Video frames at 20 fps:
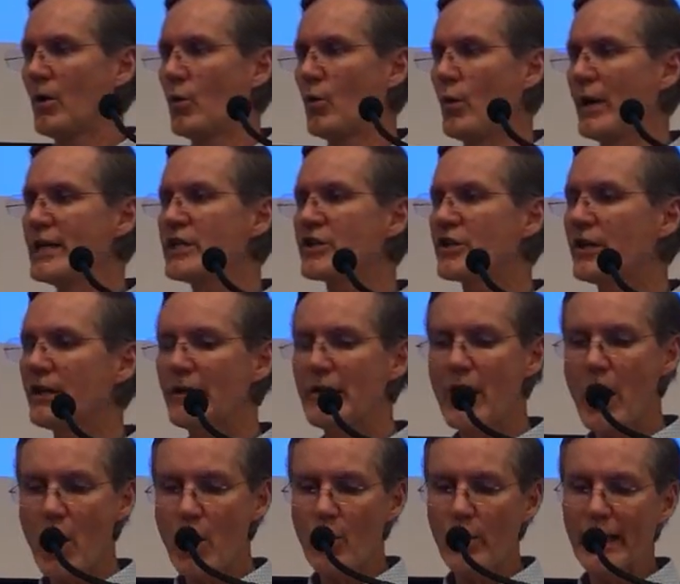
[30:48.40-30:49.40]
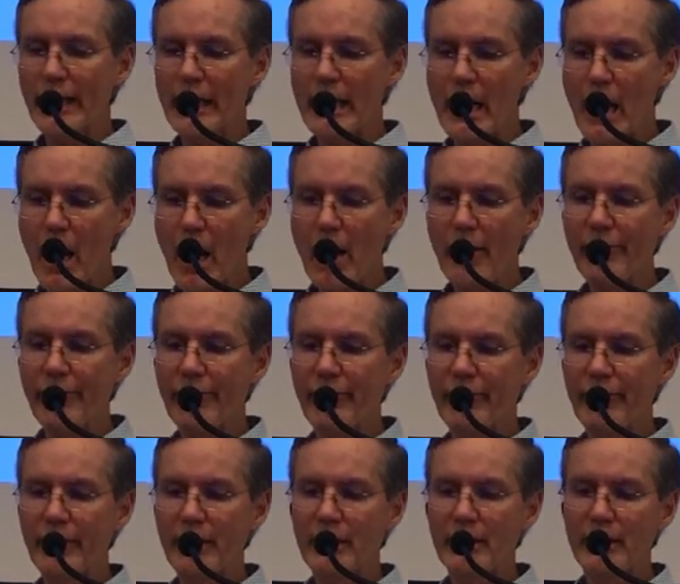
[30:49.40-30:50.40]
We should know
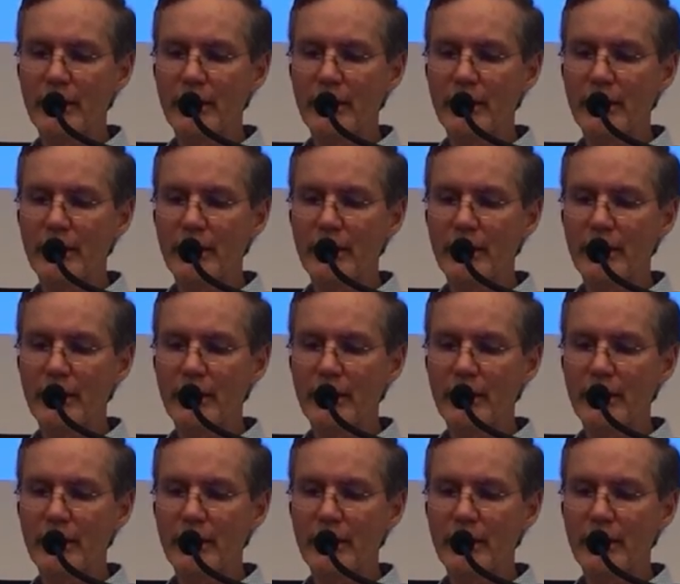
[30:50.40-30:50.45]
enough,